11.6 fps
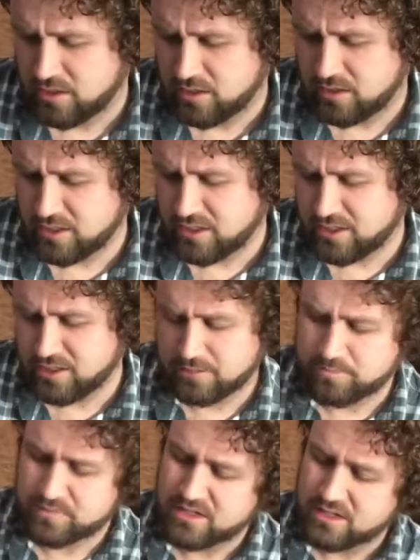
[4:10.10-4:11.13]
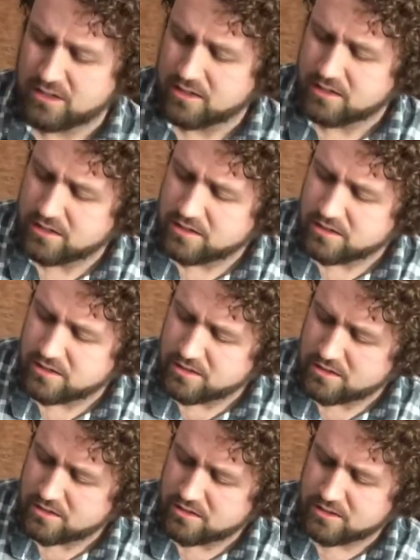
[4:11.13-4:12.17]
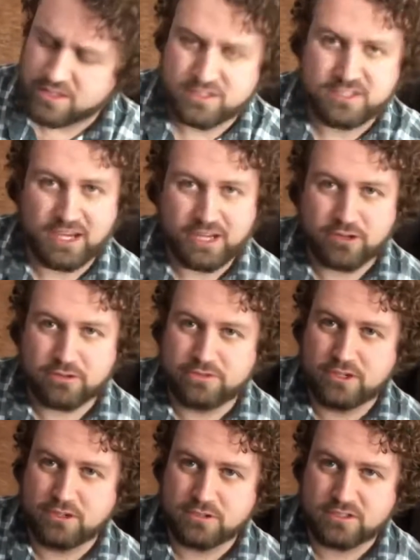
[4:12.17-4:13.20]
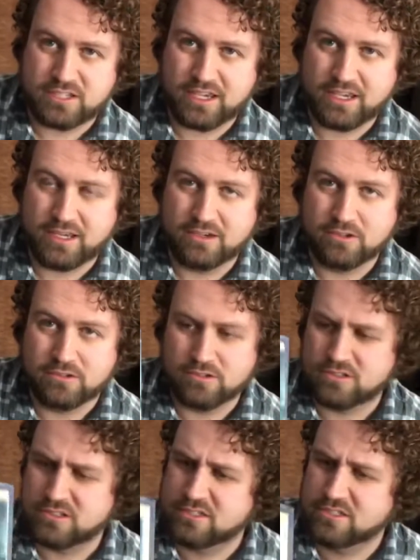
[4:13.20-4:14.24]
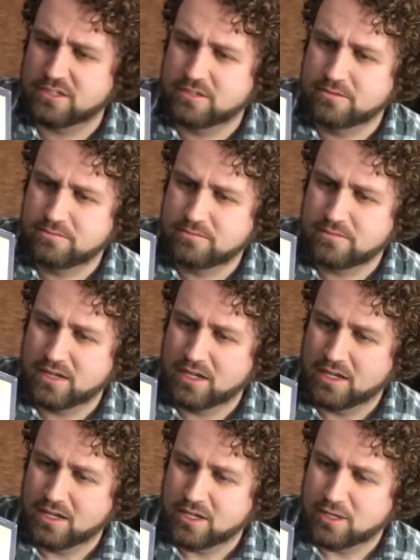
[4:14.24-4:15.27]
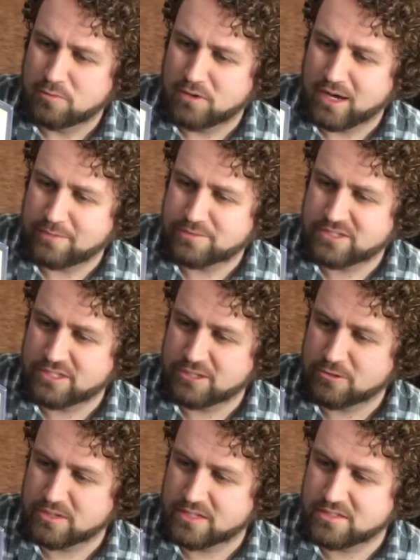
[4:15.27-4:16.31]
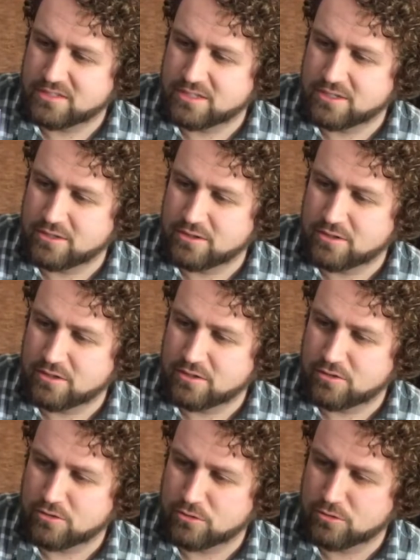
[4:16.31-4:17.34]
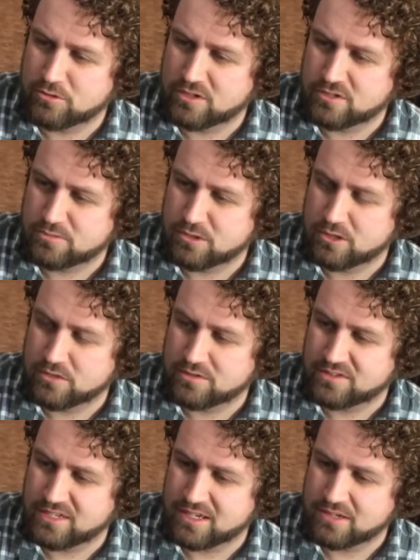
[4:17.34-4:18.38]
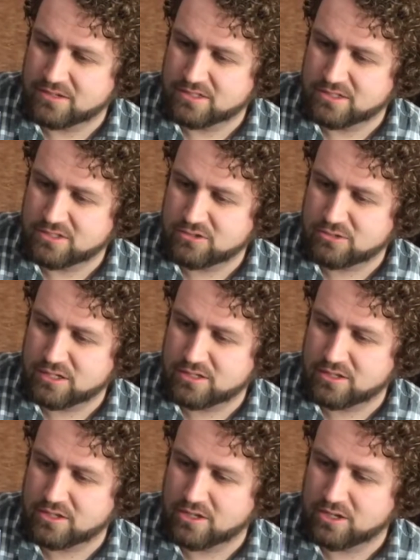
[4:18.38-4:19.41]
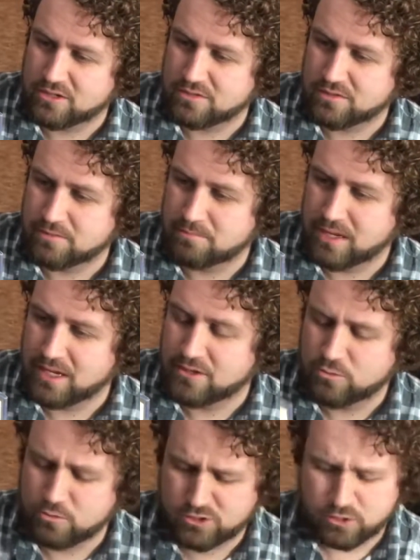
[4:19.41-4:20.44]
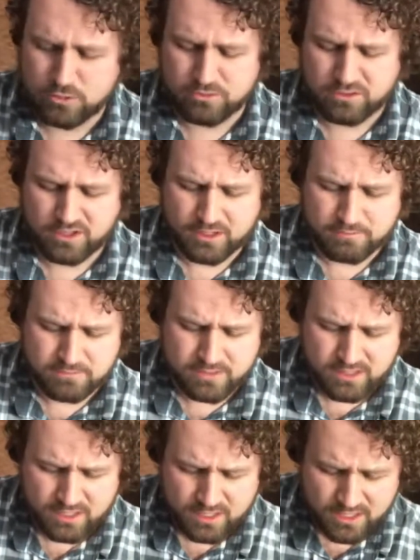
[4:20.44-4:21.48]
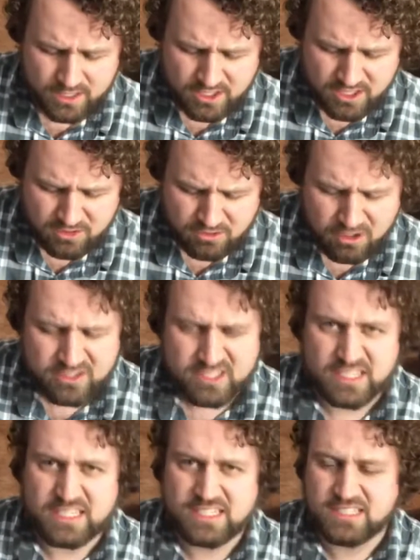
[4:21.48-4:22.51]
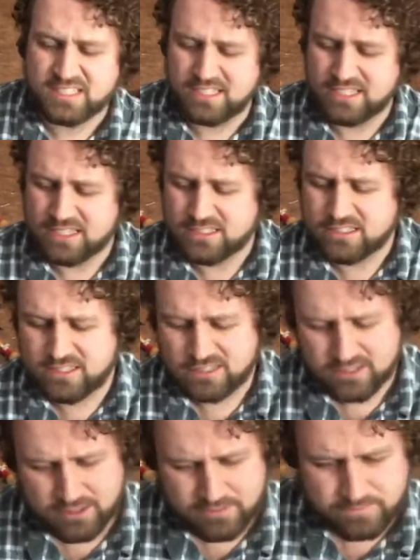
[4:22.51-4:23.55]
The Direville Tales. Perhaps you can see through this world of tales and straight to the heart of the man who told them. What is this?